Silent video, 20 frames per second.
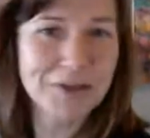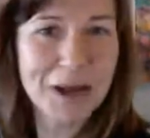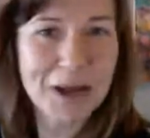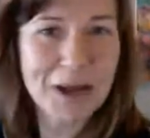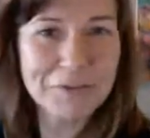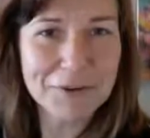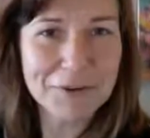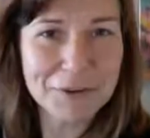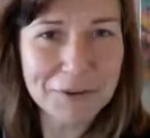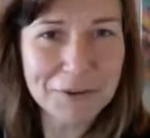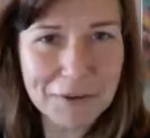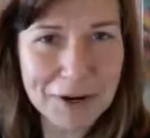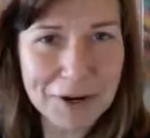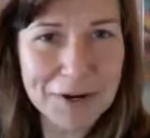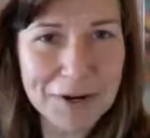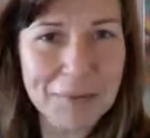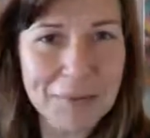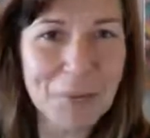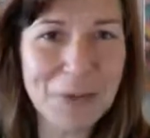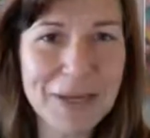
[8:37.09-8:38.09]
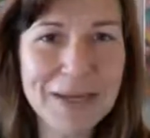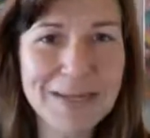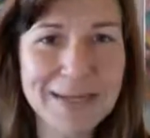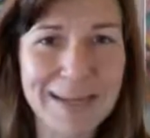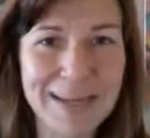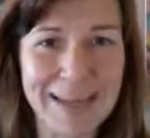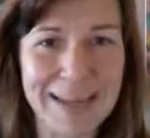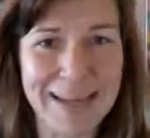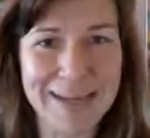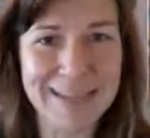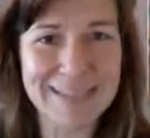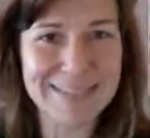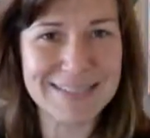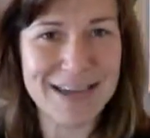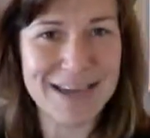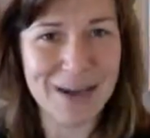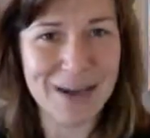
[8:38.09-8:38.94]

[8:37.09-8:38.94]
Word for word: Have a great week, and